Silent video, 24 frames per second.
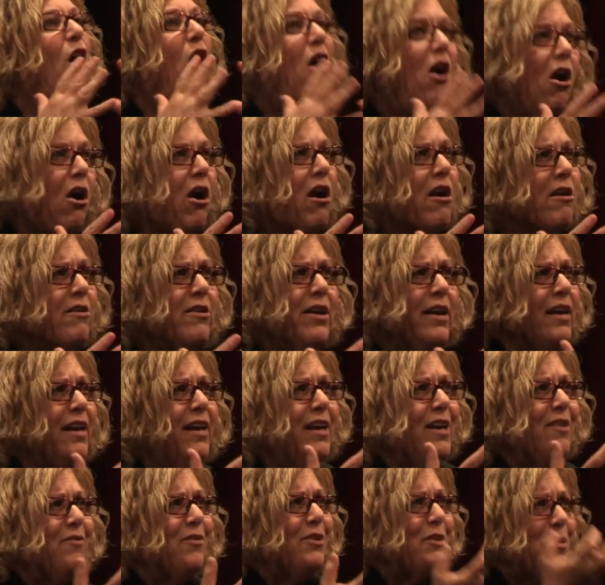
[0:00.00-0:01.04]
hard
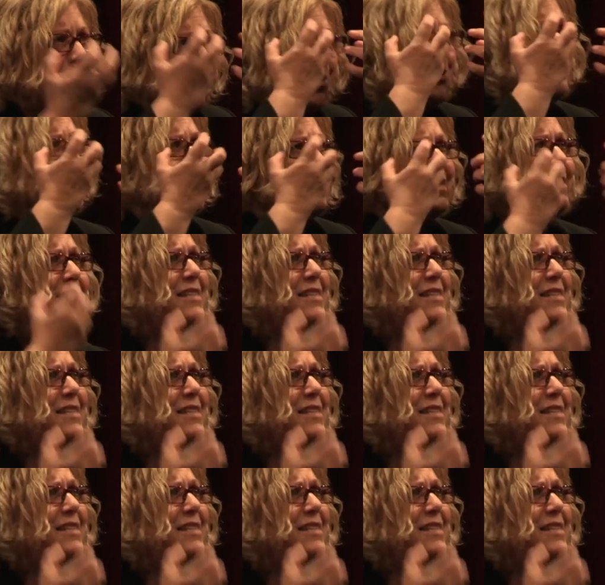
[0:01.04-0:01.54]
for the person